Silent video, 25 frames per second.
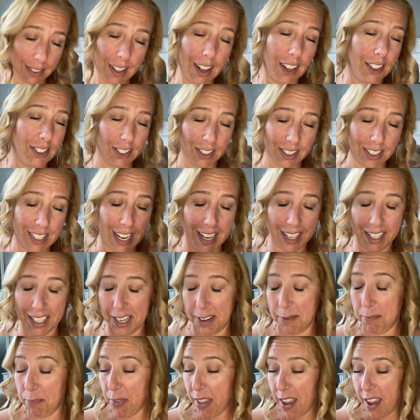I'll just take
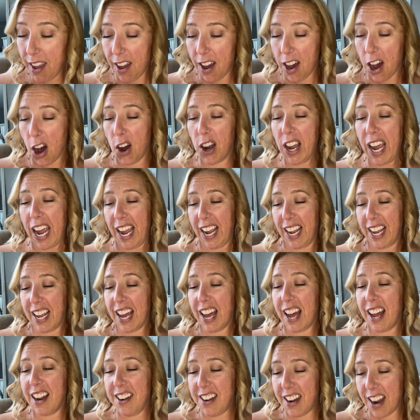it. Okay,
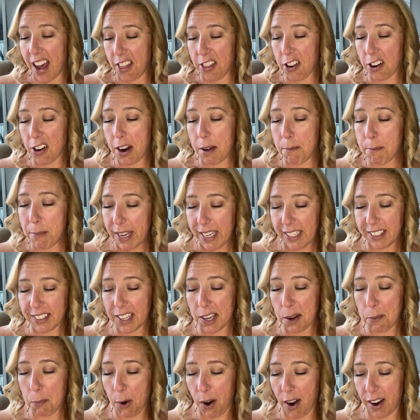another
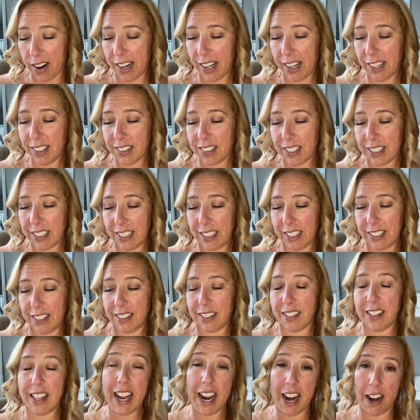amazing product
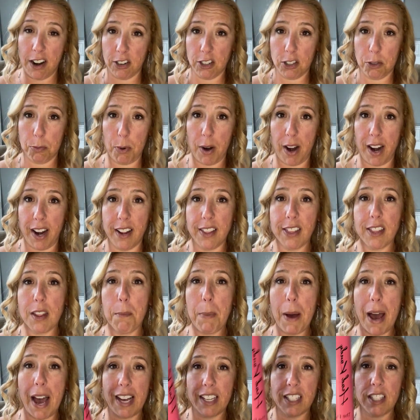is the hairspray, the
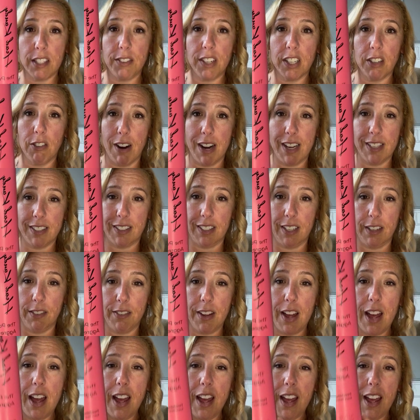passive aggressive.
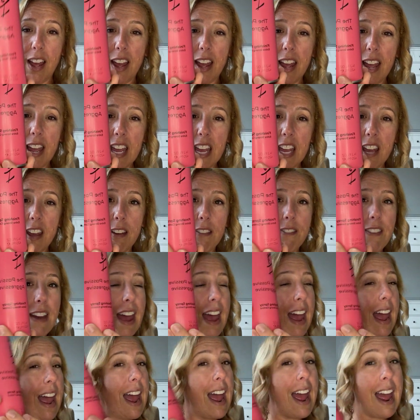If
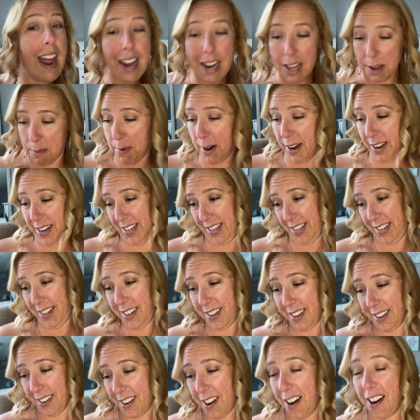anybody
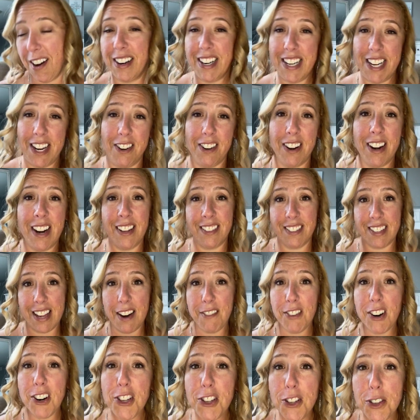on here has
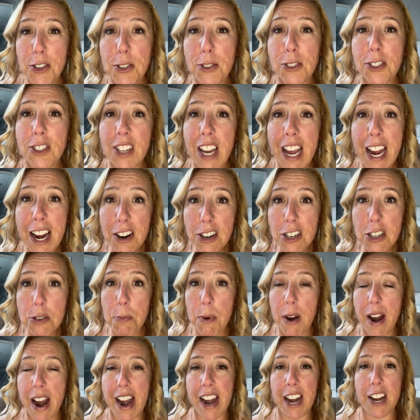ever used
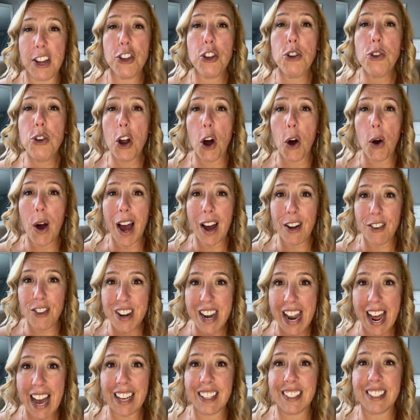hairspray, you know how
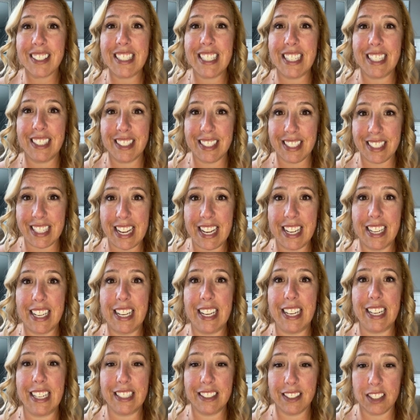nasty and
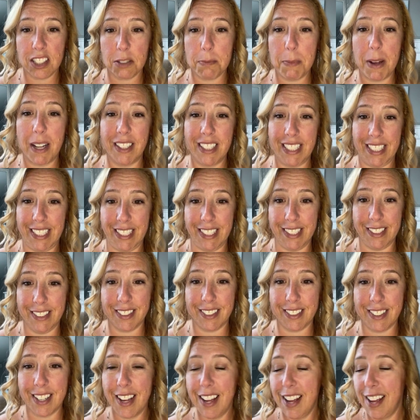stinky and smelly it
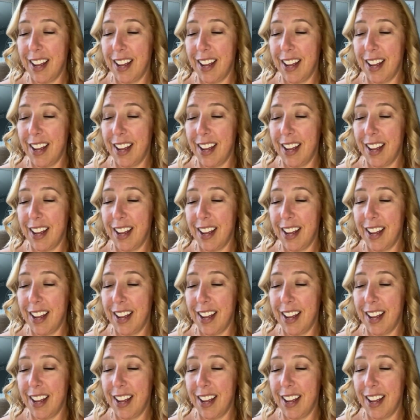is.